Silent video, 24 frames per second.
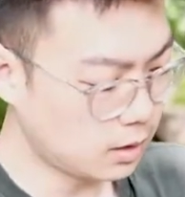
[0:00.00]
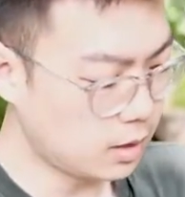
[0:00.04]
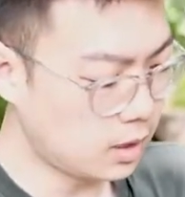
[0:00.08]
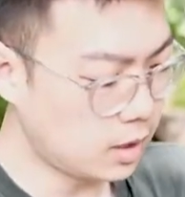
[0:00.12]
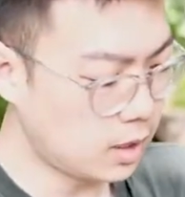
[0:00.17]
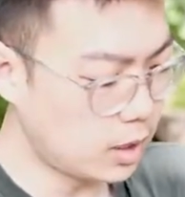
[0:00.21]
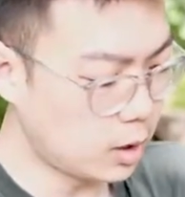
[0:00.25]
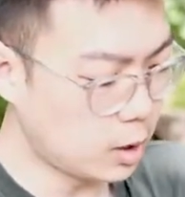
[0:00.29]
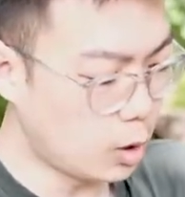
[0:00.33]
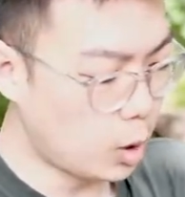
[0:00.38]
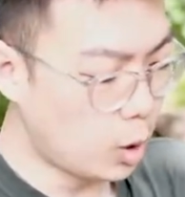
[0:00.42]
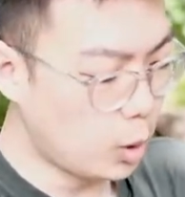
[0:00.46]

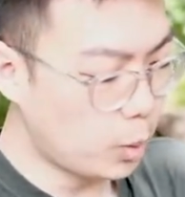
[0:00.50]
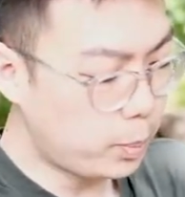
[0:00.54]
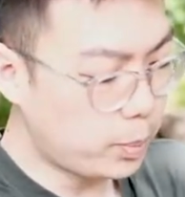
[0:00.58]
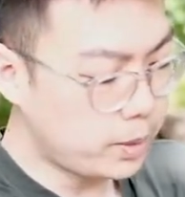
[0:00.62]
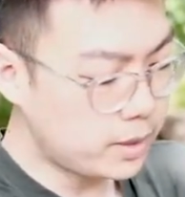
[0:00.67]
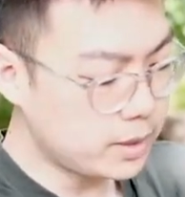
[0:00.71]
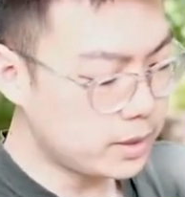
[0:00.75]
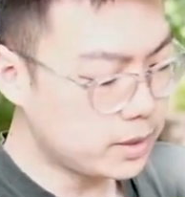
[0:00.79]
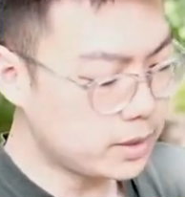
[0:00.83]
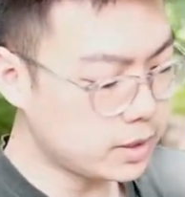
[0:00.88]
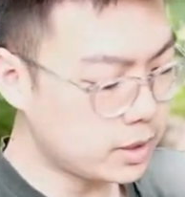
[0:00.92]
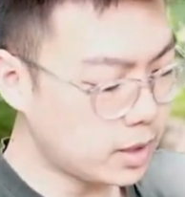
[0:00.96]
it
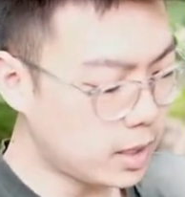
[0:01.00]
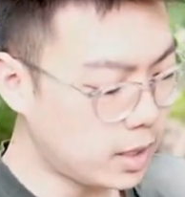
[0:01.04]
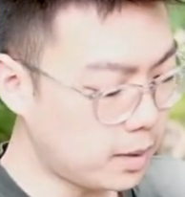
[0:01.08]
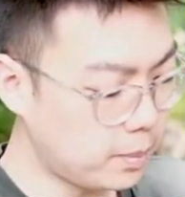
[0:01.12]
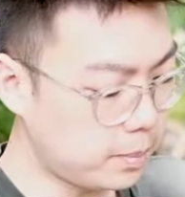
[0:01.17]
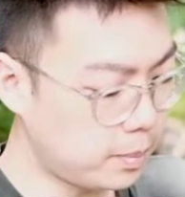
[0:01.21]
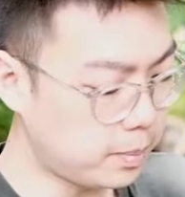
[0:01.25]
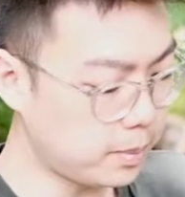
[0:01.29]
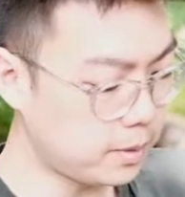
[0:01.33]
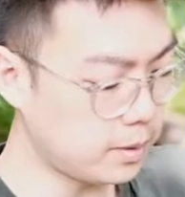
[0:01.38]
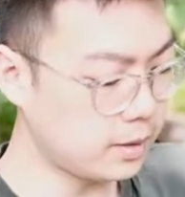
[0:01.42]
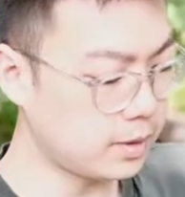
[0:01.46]
opens up
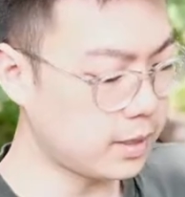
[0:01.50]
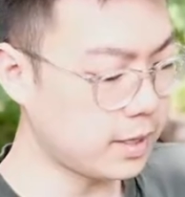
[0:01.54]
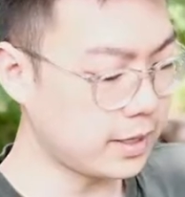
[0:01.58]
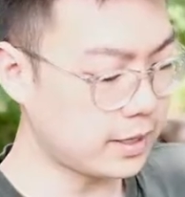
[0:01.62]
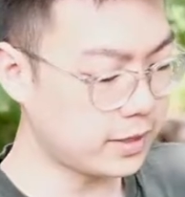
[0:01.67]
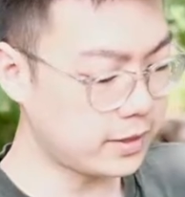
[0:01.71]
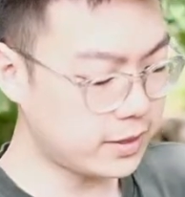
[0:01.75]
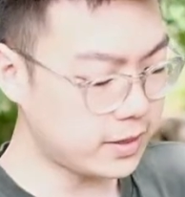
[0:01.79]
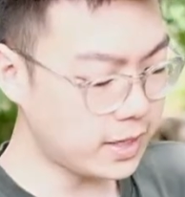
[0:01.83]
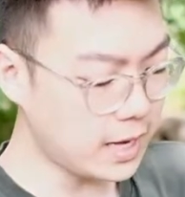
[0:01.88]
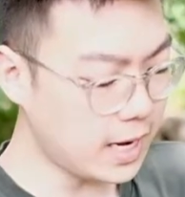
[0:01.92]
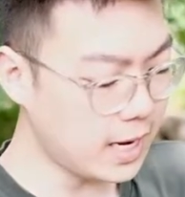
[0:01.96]
like
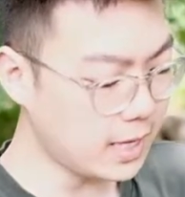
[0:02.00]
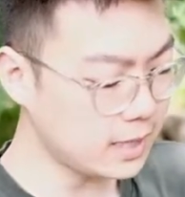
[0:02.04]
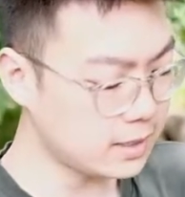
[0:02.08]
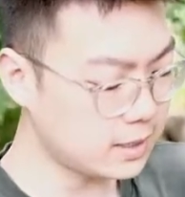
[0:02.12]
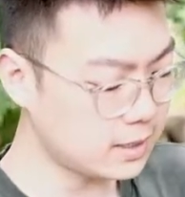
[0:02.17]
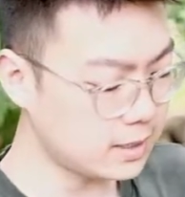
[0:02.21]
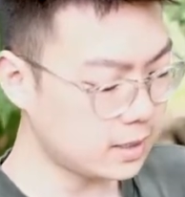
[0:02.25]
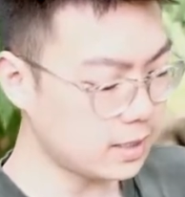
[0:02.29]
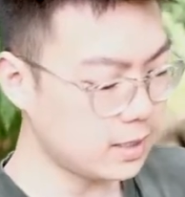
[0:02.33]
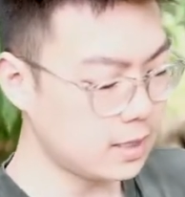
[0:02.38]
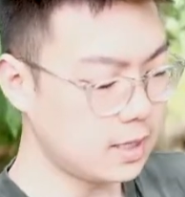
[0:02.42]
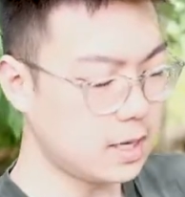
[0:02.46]
that,
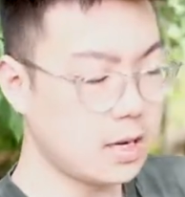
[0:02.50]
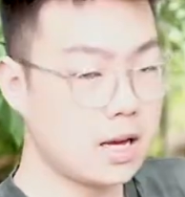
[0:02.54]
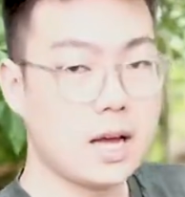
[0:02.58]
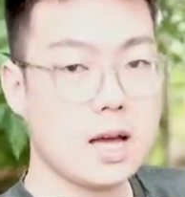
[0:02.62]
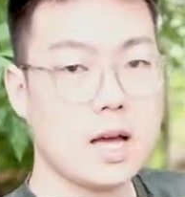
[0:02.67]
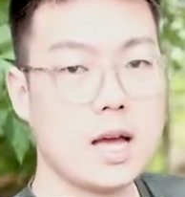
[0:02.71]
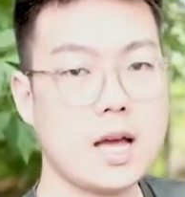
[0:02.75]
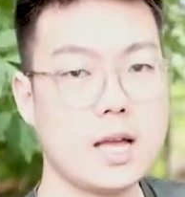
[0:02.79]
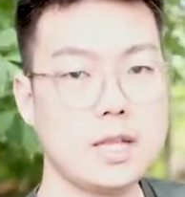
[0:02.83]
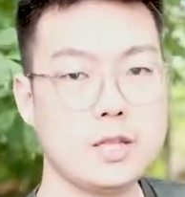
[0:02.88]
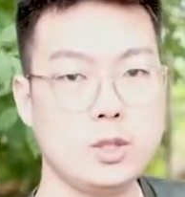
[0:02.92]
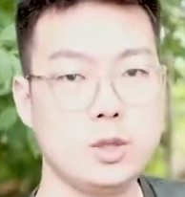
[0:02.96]

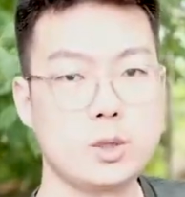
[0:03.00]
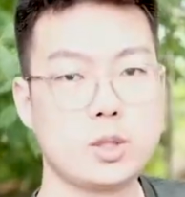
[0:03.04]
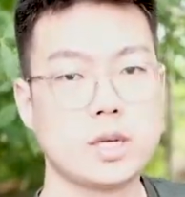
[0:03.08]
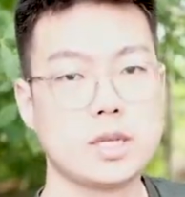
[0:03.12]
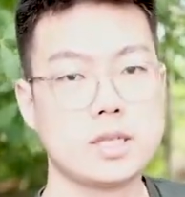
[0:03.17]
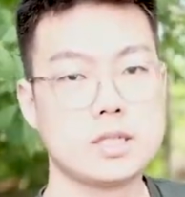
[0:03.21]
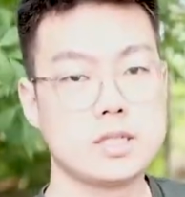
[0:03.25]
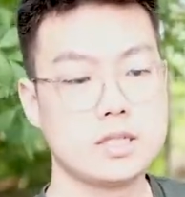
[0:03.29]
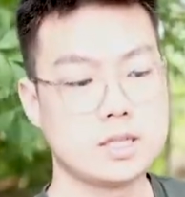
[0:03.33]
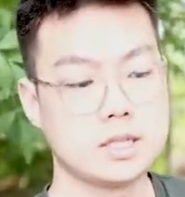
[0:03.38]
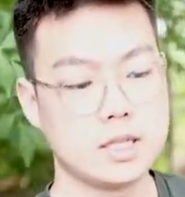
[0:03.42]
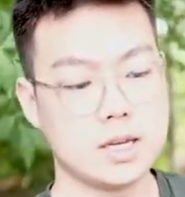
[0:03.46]
and you
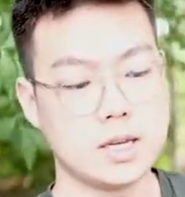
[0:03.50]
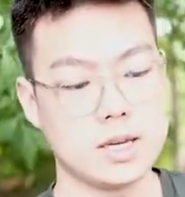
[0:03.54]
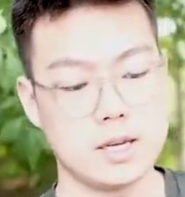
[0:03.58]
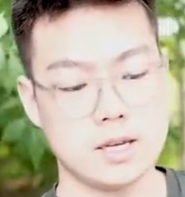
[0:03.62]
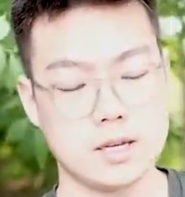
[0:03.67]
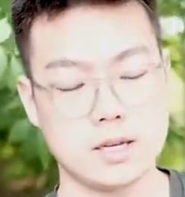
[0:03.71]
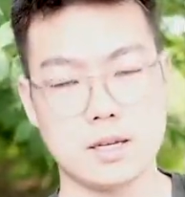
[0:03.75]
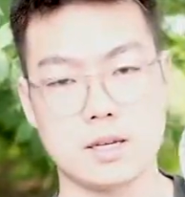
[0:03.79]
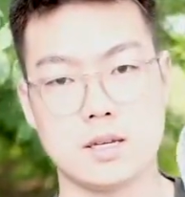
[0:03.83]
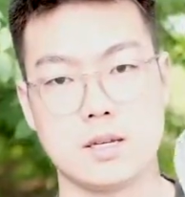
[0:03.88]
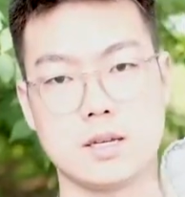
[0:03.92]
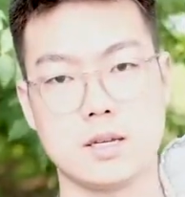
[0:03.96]
can see
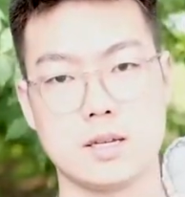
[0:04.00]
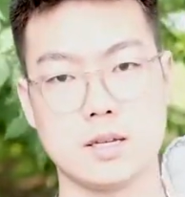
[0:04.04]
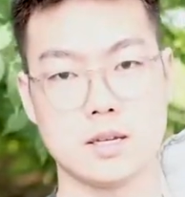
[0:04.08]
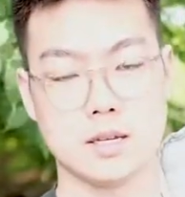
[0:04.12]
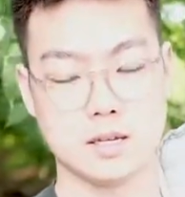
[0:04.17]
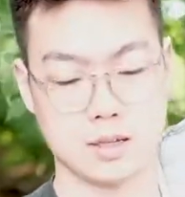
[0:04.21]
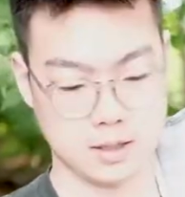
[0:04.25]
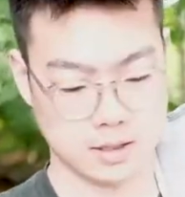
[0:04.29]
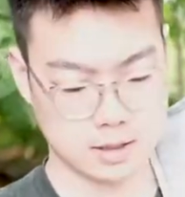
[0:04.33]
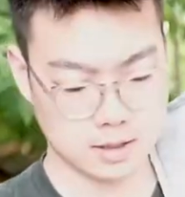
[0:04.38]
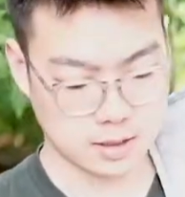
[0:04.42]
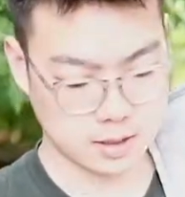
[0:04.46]

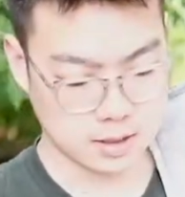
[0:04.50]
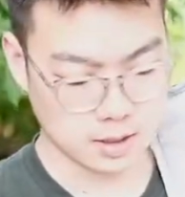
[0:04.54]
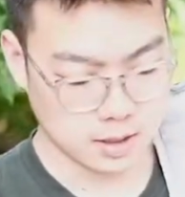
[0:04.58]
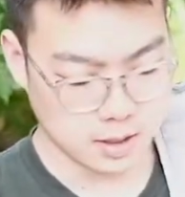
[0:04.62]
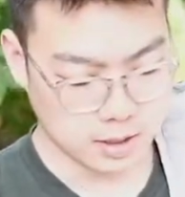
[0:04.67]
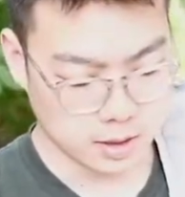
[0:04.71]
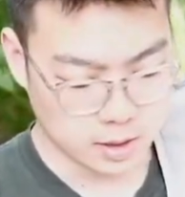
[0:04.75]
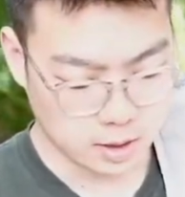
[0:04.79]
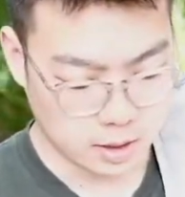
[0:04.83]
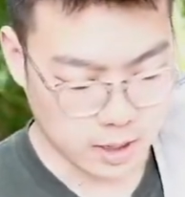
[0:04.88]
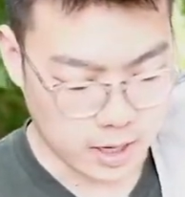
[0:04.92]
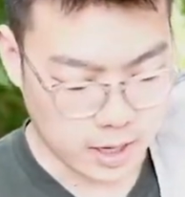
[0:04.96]

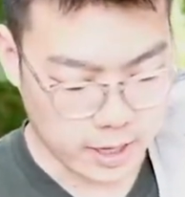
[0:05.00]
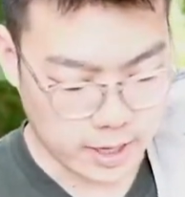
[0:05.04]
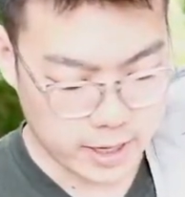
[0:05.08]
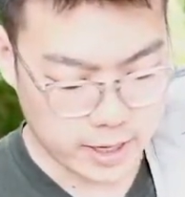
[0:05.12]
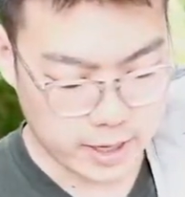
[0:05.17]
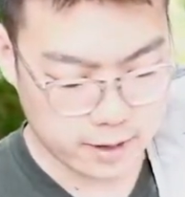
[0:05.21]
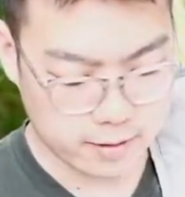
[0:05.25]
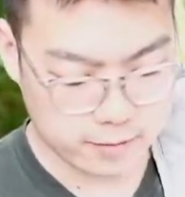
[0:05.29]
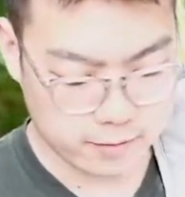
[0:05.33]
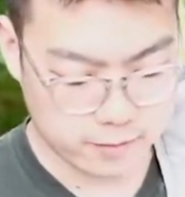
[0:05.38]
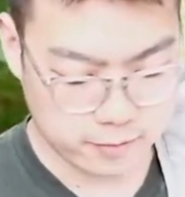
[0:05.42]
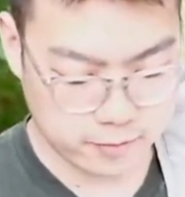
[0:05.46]
I
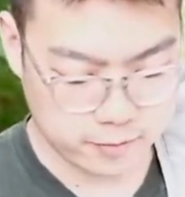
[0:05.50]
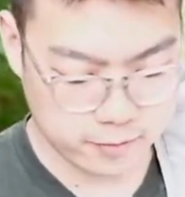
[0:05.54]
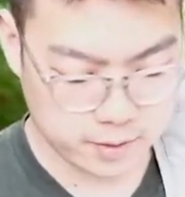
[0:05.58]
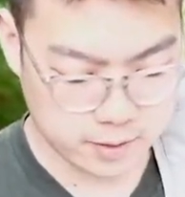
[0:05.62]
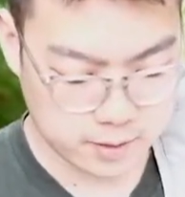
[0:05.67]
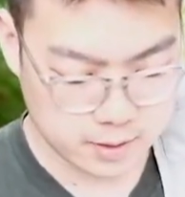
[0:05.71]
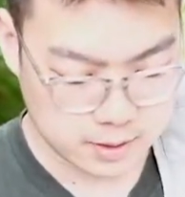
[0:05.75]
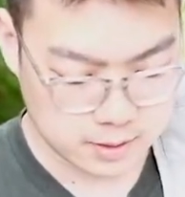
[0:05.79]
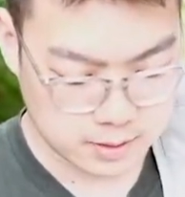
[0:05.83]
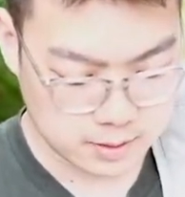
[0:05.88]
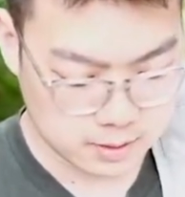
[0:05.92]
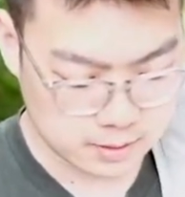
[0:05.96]
have
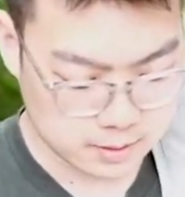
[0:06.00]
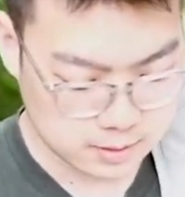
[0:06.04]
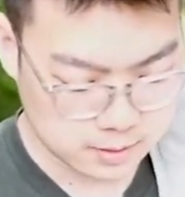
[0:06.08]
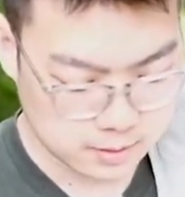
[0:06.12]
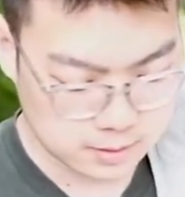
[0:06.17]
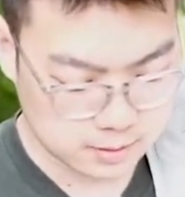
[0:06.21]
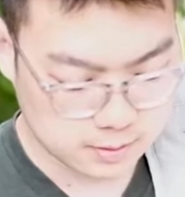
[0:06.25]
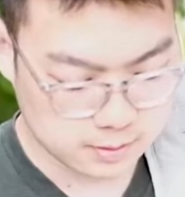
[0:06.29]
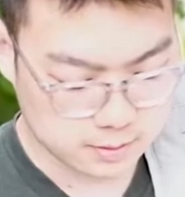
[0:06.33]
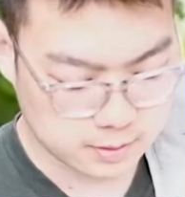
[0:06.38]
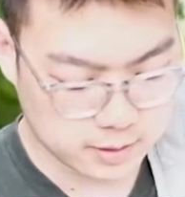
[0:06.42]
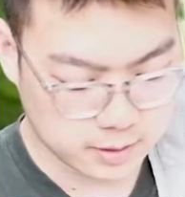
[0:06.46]

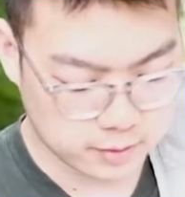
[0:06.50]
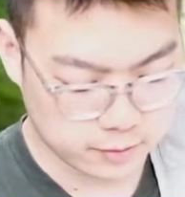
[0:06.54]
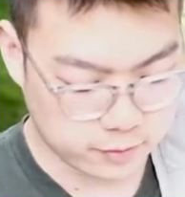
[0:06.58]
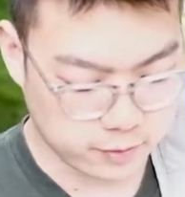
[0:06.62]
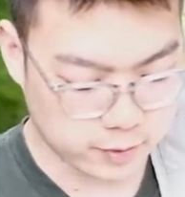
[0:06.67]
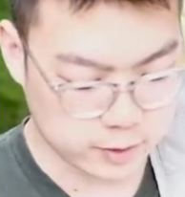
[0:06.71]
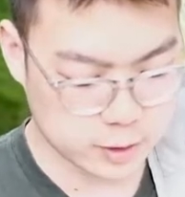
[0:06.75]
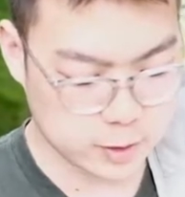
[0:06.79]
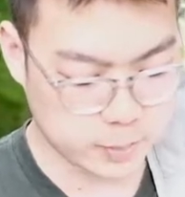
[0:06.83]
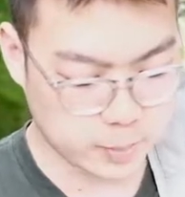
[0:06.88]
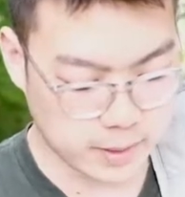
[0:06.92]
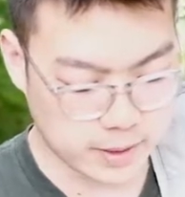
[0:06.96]

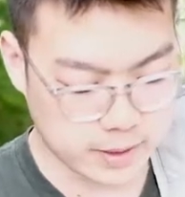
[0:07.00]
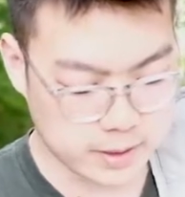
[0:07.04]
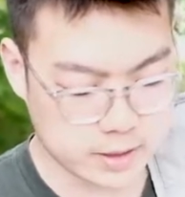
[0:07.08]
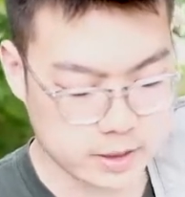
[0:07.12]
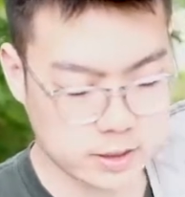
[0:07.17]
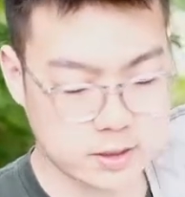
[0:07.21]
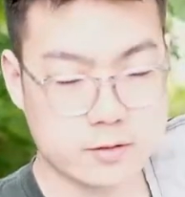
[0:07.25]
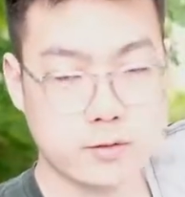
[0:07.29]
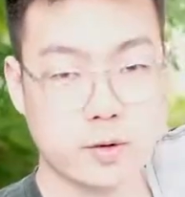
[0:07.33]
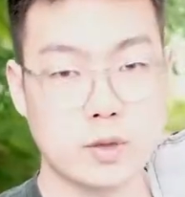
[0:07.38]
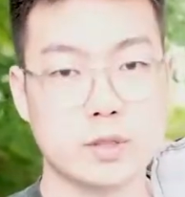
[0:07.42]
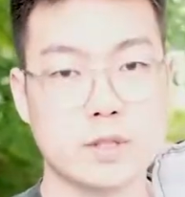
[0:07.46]
different
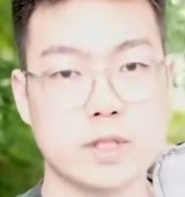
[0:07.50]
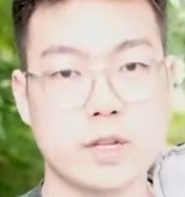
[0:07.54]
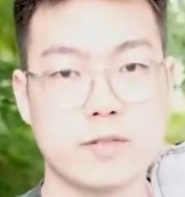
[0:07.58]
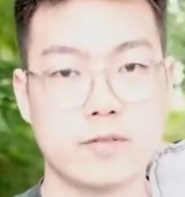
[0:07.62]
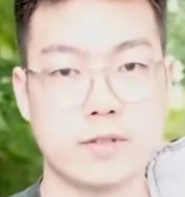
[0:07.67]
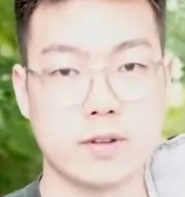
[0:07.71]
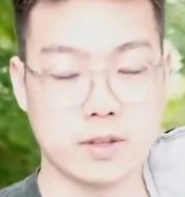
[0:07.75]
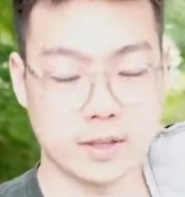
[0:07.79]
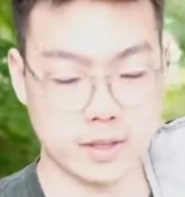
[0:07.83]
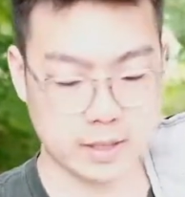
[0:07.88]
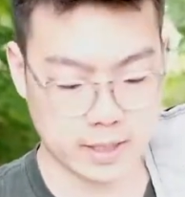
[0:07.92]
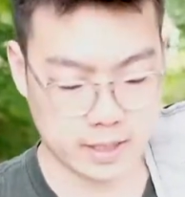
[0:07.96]
spaces for
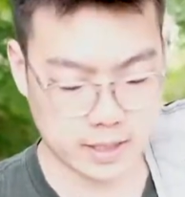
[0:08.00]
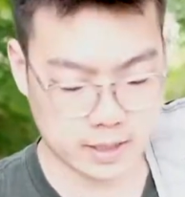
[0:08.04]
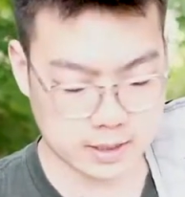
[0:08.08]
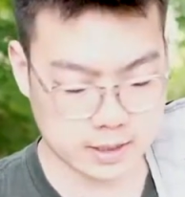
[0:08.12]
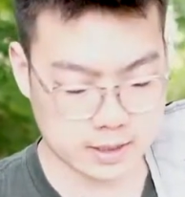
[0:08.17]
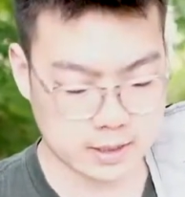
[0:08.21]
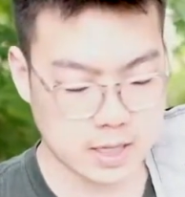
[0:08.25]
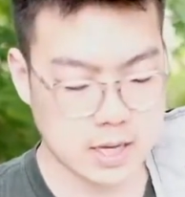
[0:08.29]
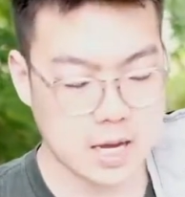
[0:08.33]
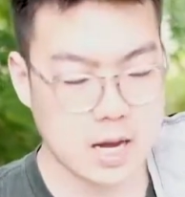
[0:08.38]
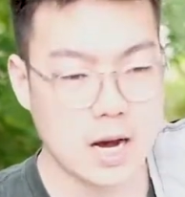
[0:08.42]
different things.